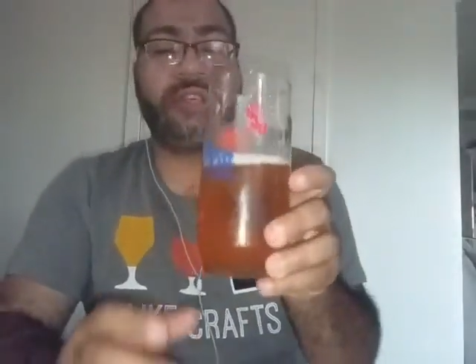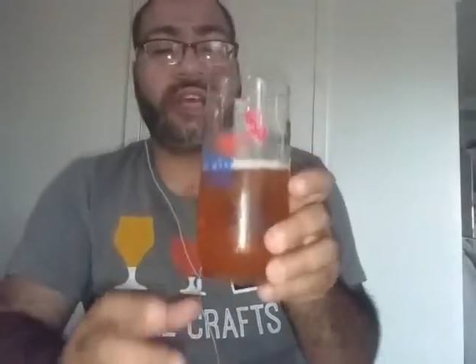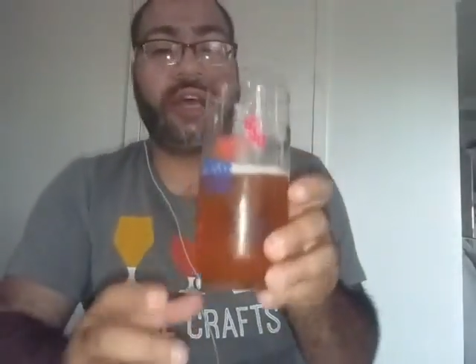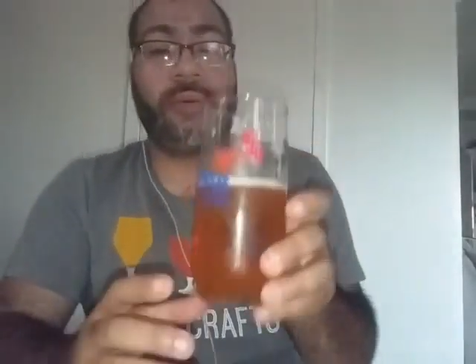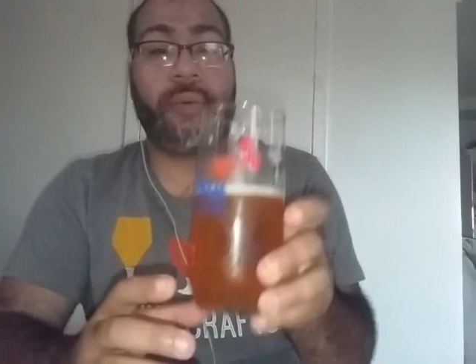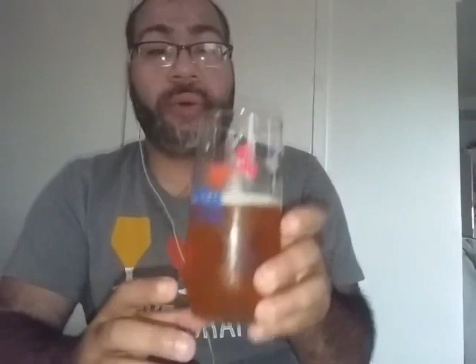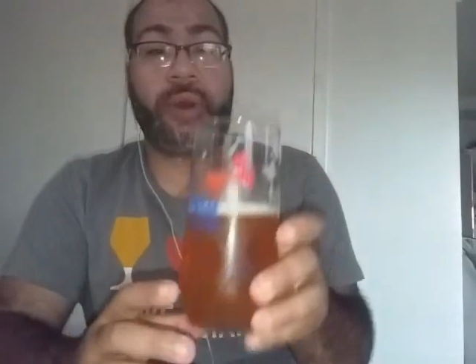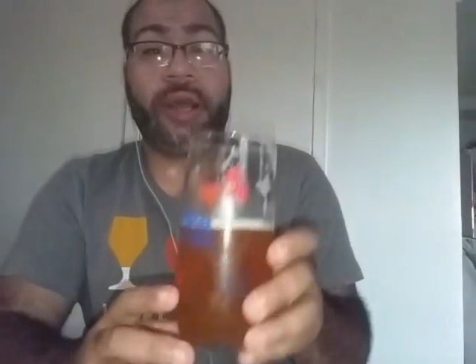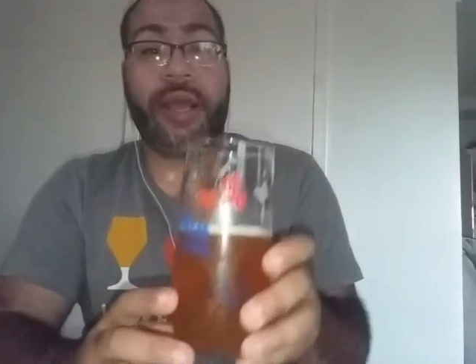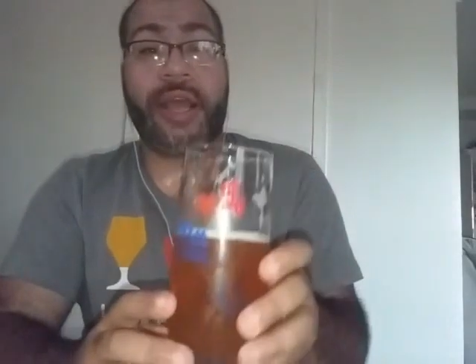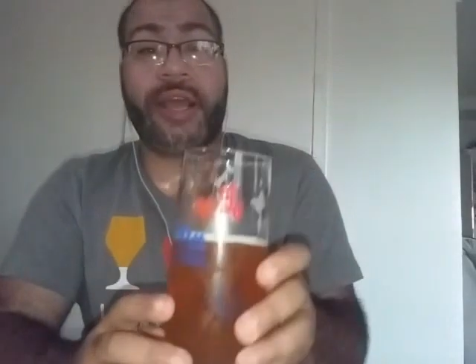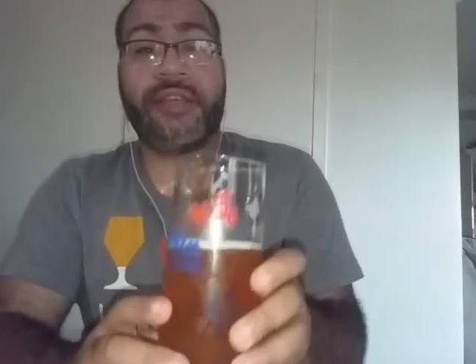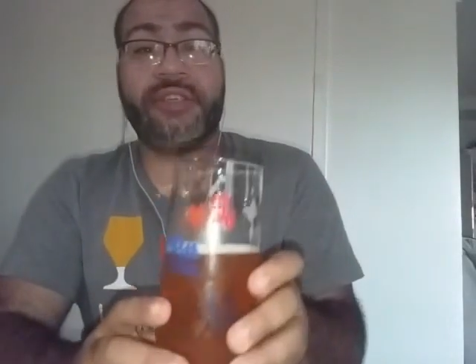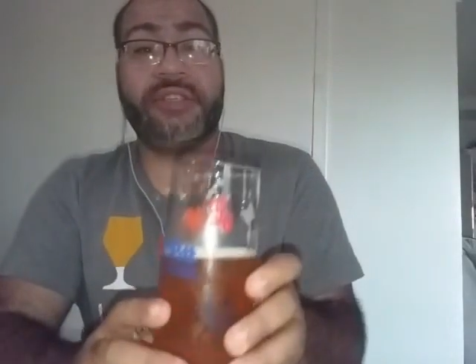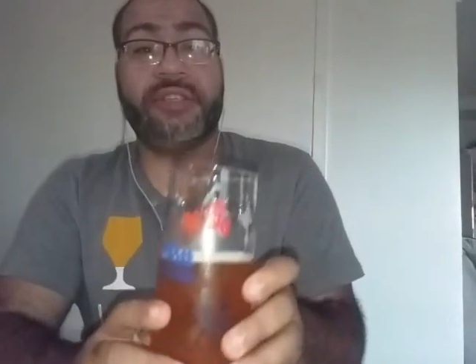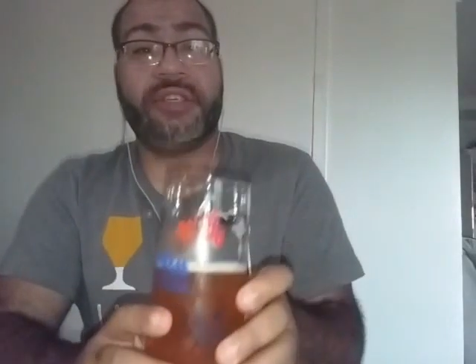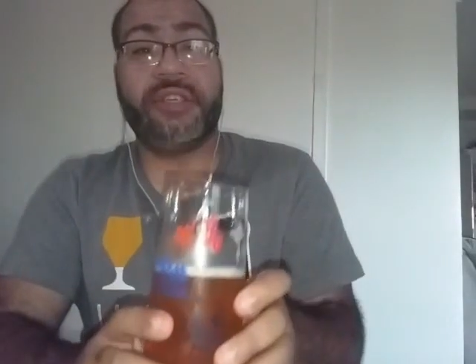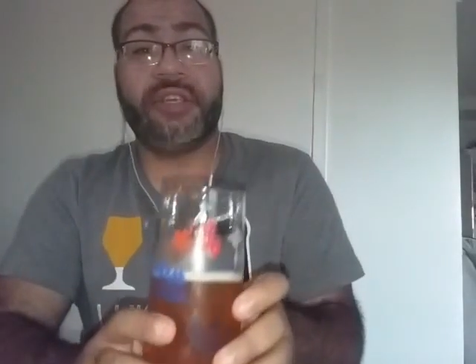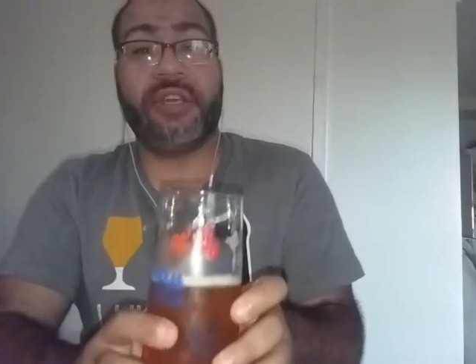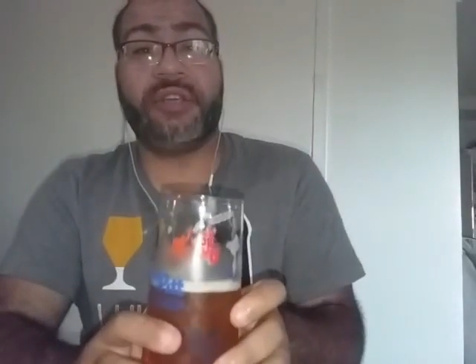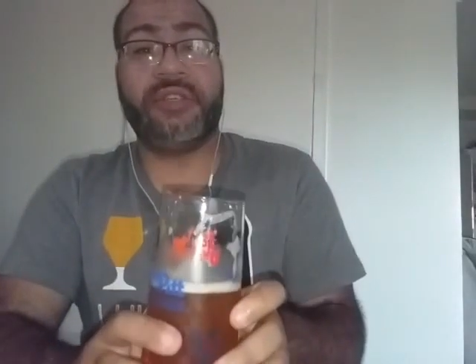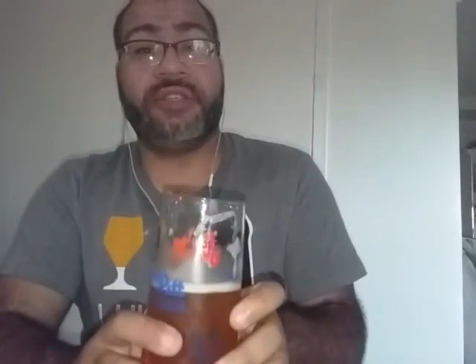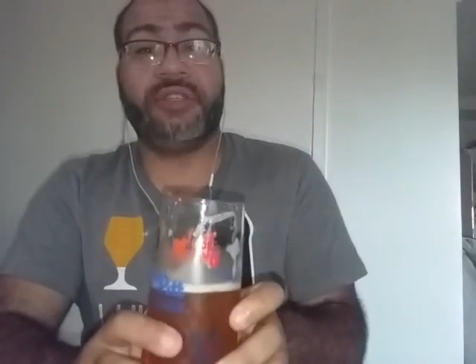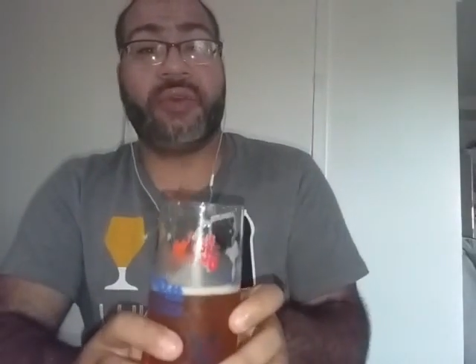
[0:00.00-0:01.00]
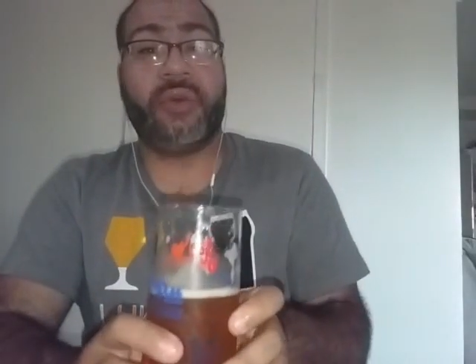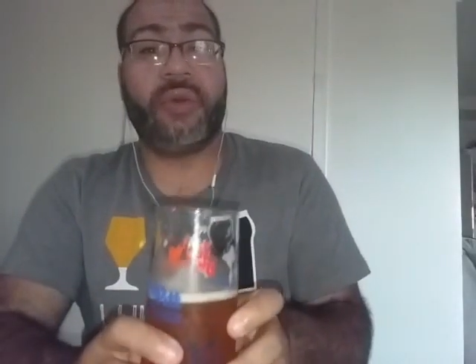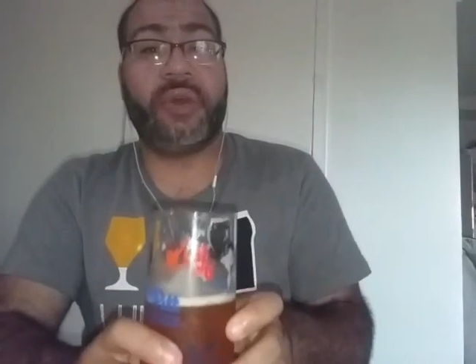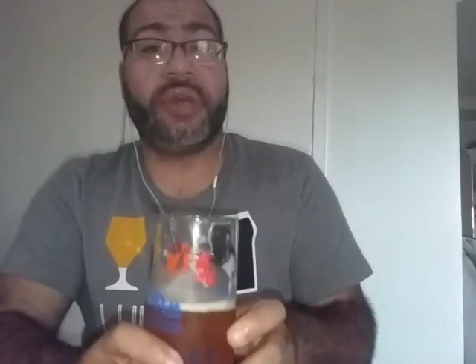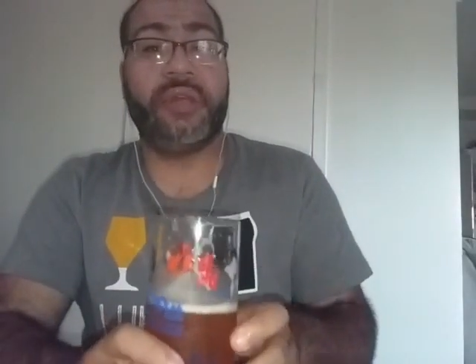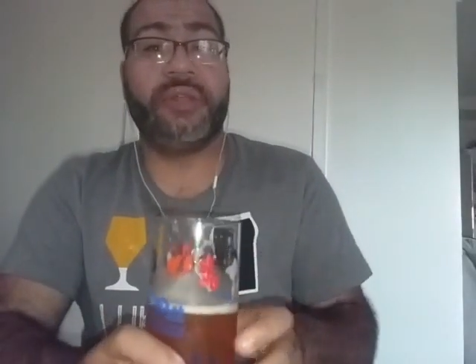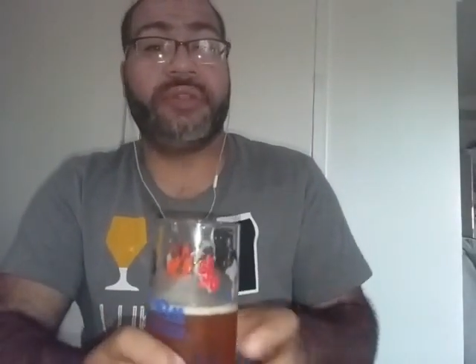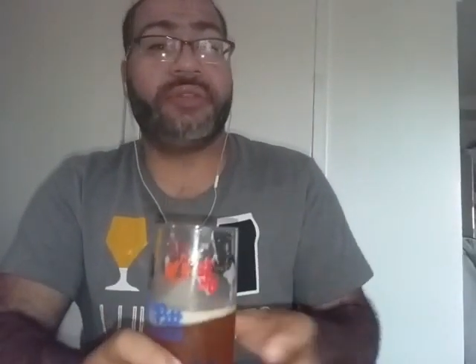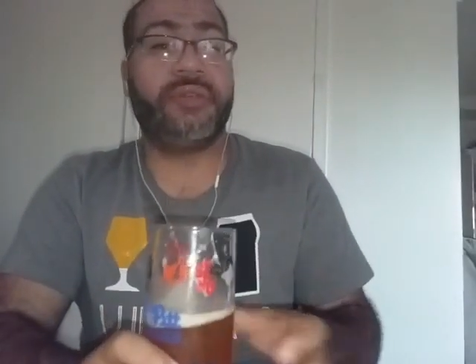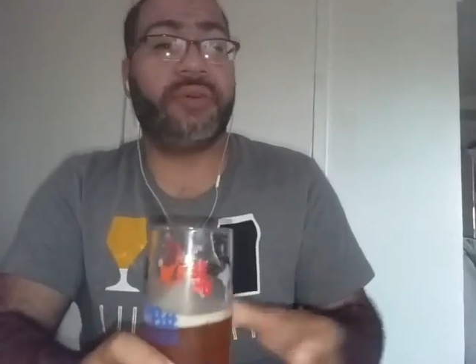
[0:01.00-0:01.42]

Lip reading: I want to actually enjoy it.